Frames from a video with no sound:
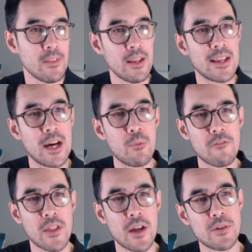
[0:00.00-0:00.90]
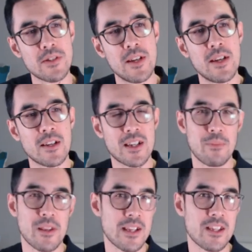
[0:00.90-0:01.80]
Now, of those, a
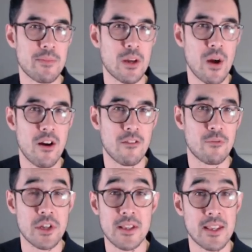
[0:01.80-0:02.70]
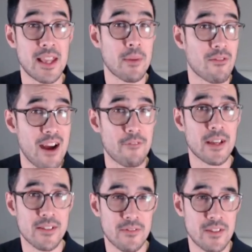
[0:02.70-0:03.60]
couple of things to be aware of, which is the
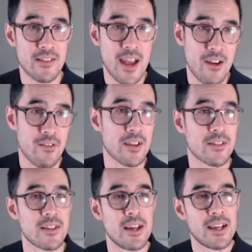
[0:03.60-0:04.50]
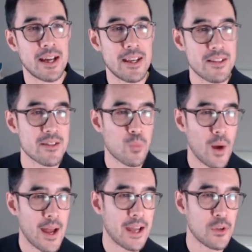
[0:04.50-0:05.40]
demographics of these areas. And this is
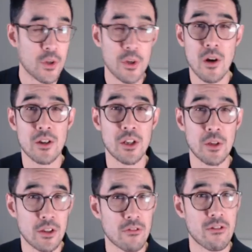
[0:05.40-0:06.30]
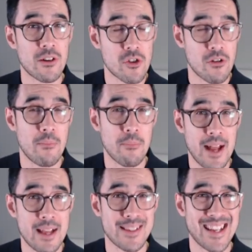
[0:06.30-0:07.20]
where you could argue that Trump
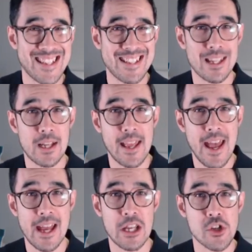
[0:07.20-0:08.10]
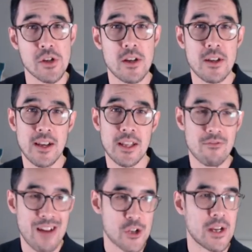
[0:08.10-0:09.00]
has a slight edge. And the
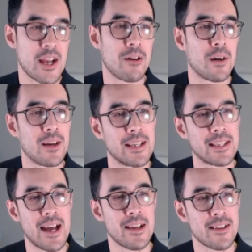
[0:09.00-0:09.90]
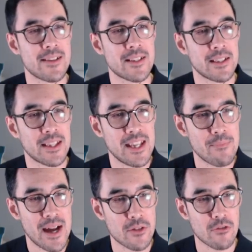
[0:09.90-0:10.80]
rationale behind that is that the key
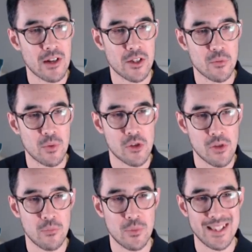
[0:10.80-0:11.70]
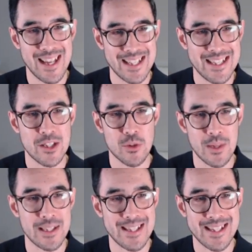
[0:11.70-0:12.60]
battlegrounds where Trump was elected in
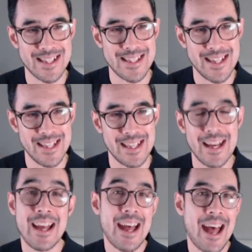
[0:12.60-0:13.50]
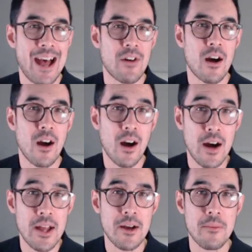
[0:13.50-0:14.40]
twenty sixteen have a
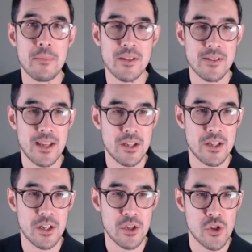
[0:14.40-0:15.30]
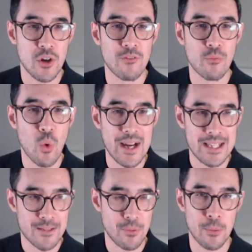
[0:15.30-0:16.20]
higher percentage of
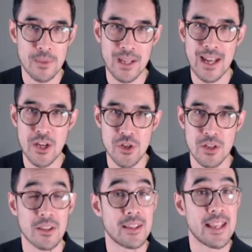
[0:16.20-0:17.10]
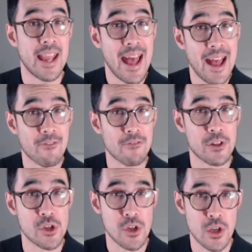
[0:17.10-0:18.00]
white population than the
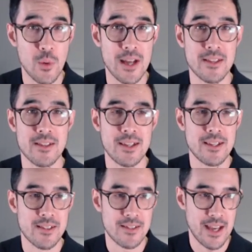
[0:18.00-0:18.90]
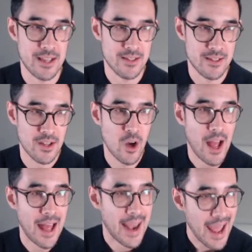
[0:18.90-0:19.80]
average U S state.
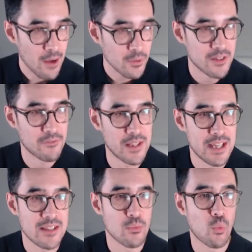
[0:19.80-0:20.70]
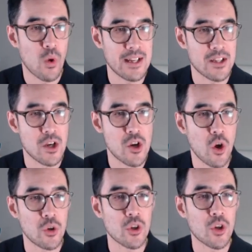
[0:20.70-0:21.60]
And out of these, white
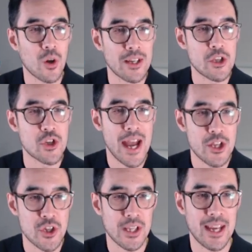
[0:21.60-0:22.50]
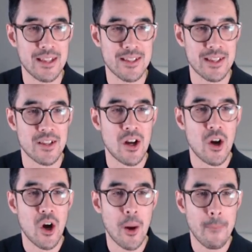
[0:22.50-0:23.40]
non-college educated
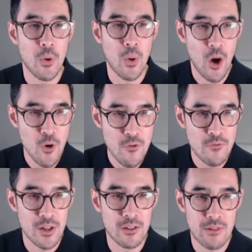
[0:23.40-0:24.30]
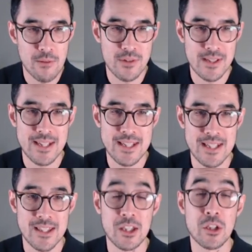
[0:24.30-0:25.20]
are more
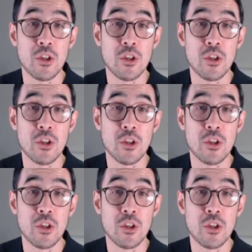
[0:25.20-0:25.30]
overrepresented than